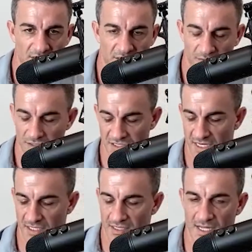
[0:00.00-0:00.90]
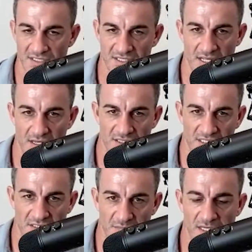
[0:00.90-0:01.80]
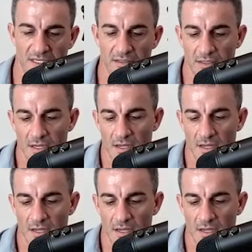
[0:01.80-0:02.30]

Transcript: So there's an $8,000 that's immediate,